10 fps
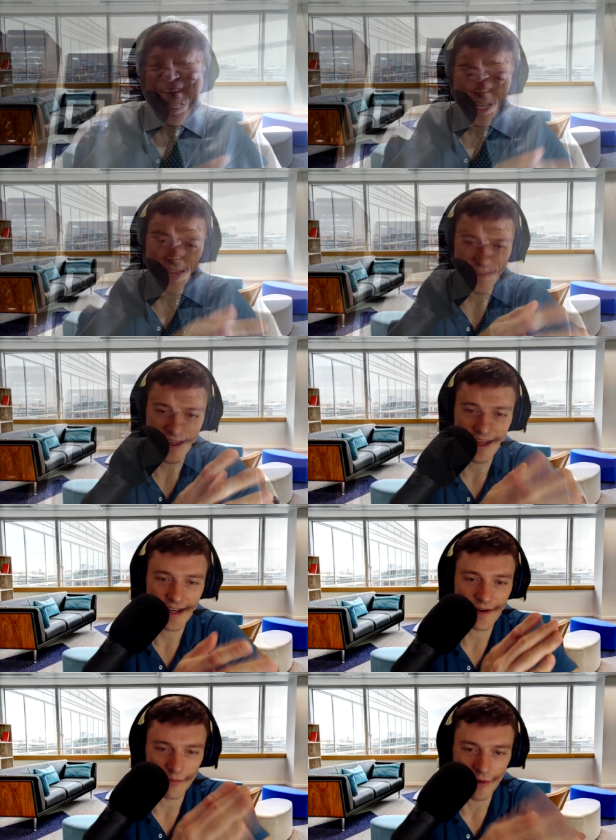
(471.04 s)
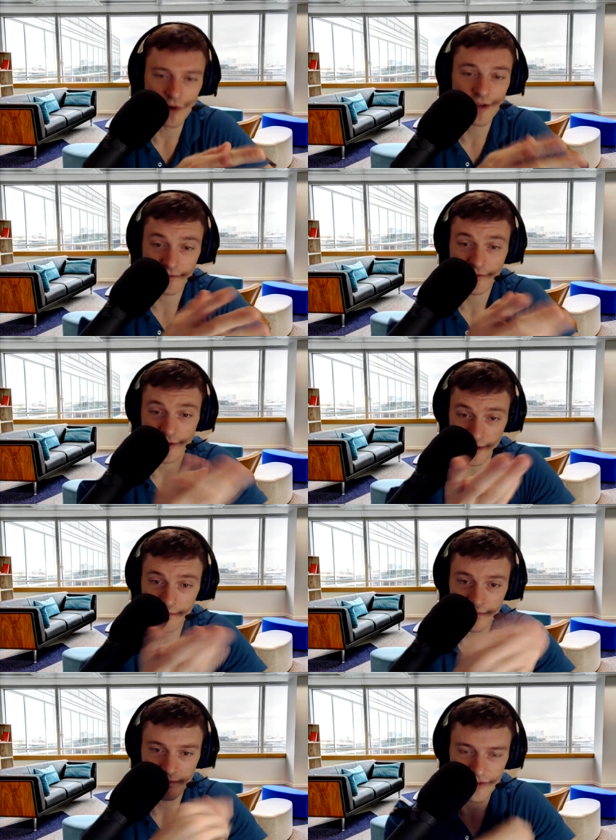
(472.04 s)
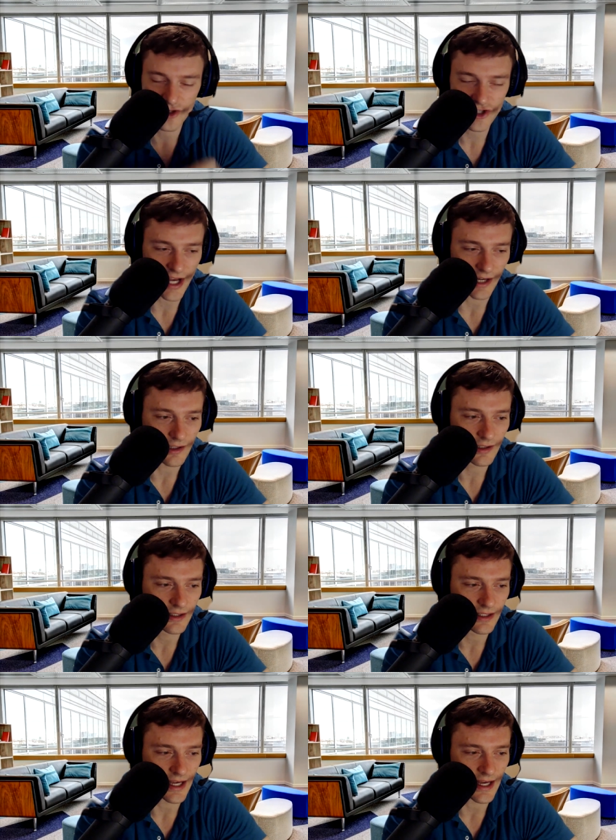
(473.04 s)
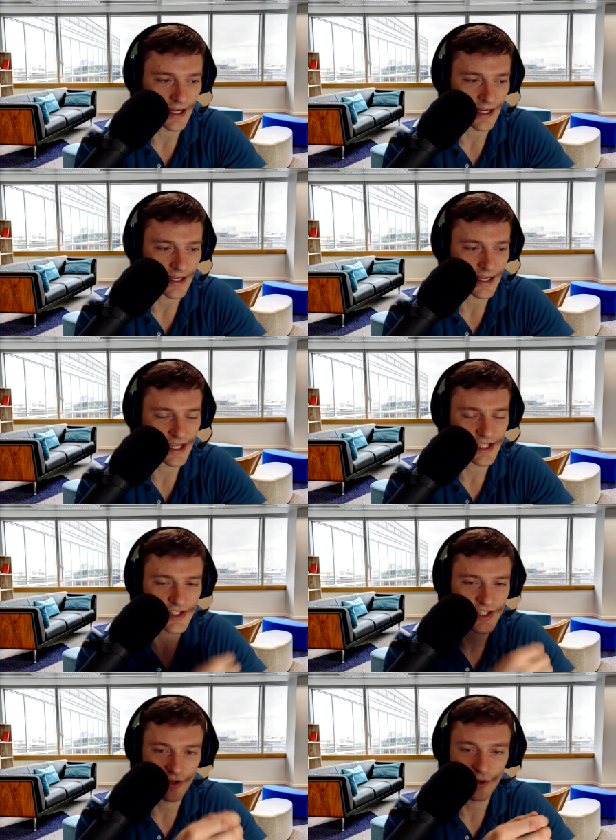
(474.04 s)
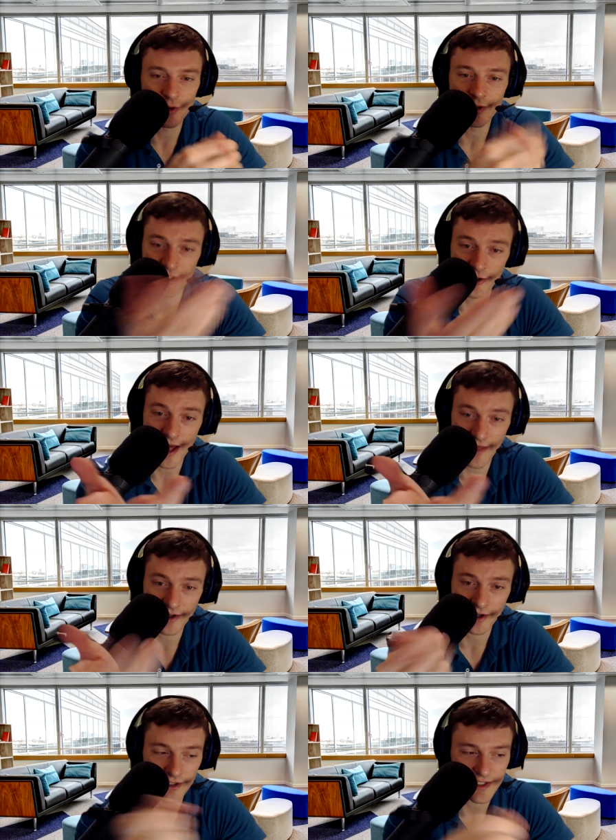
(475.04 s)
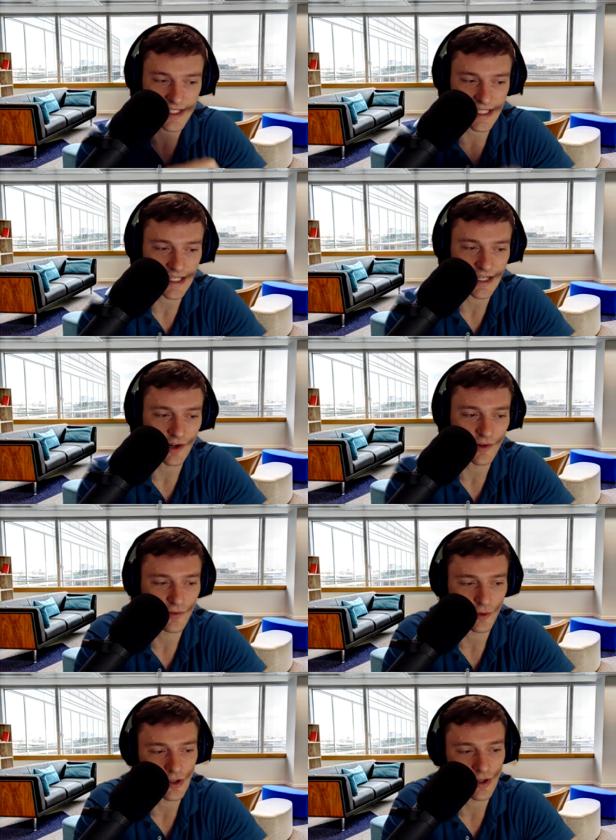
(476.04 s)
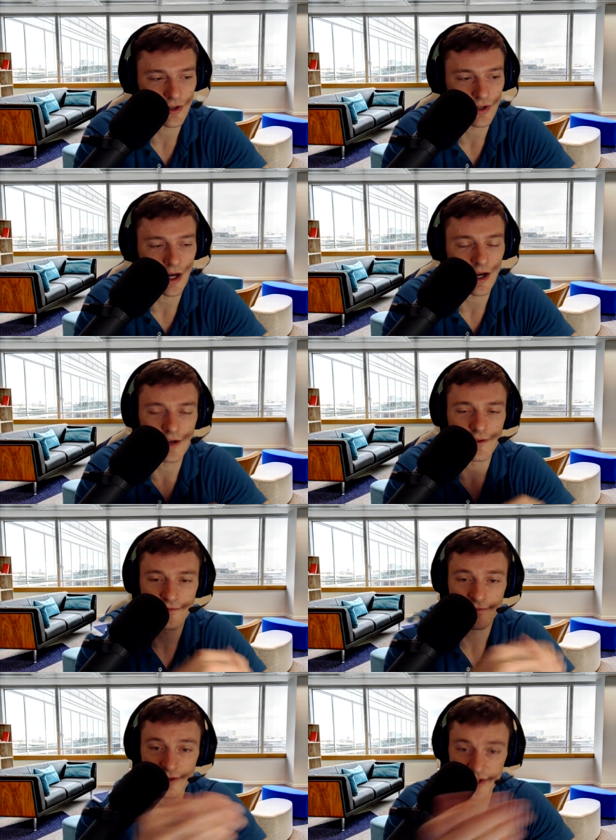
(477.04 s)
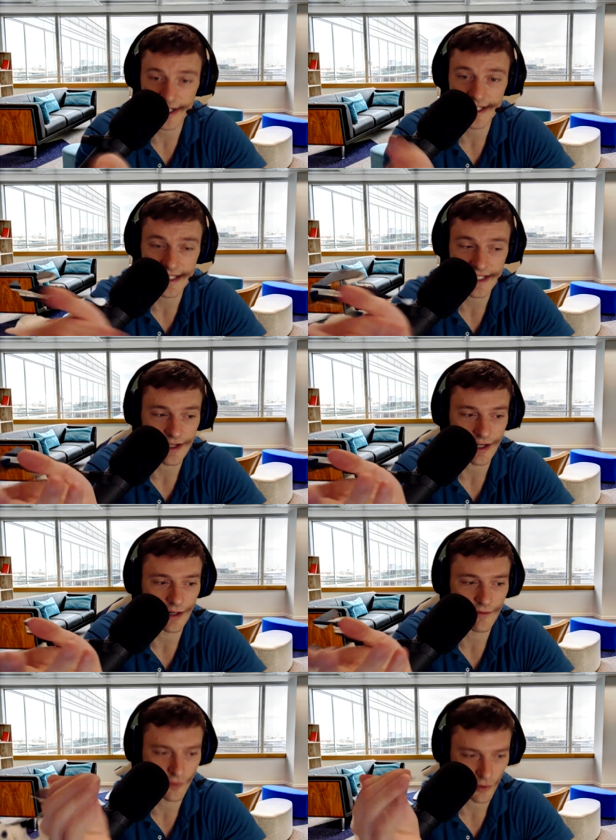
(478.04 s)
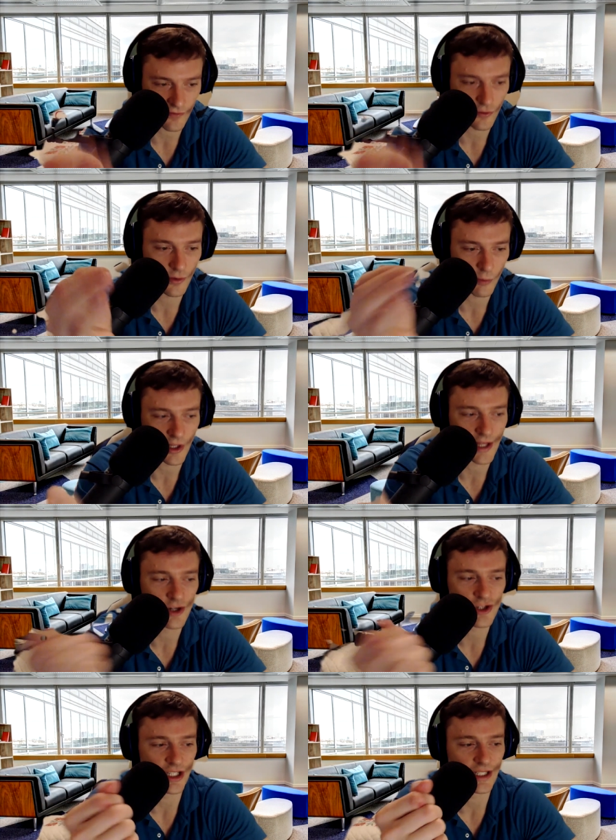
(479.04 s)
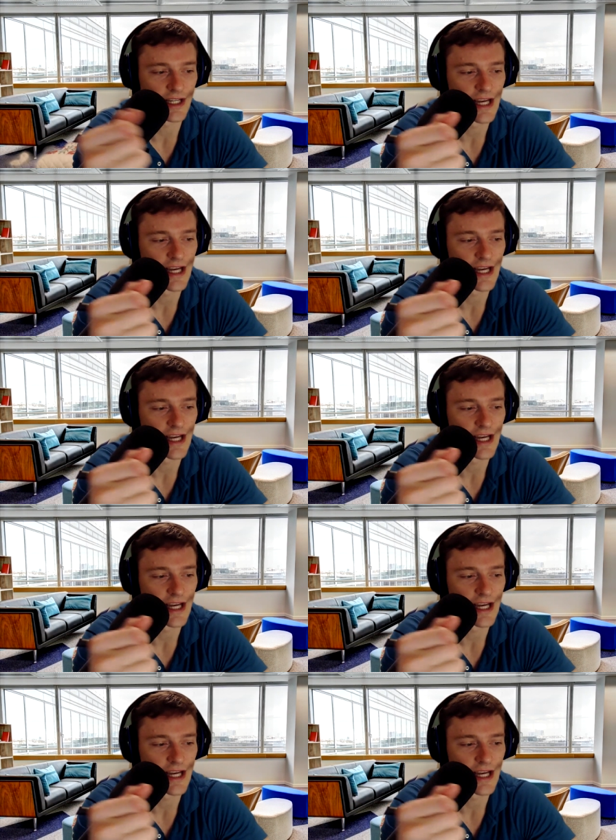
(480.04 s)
Then moving from Shell to you're now the current CEO for Citizens for Affordable Energy.